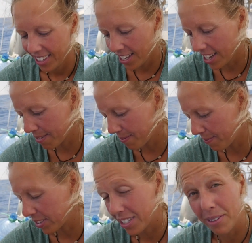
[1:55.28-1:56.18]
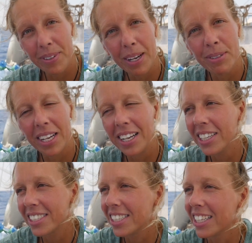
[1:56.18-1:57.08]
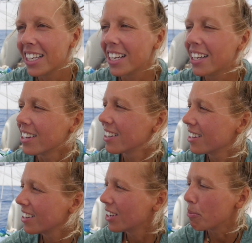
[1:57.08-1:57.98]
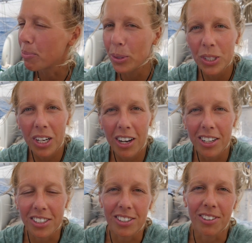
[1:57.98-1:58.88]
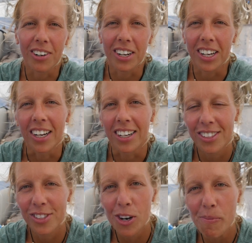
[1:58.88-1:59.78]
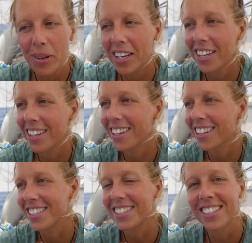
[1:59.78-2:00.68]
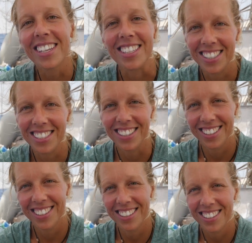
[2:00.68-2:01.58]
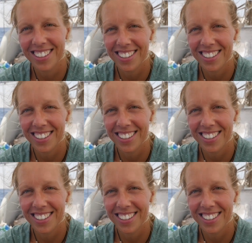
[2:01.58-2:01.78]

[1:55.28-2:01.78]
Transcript: yeah sometimes it's I listen a, uh, a podcast or sermon. It's nice. Yeah.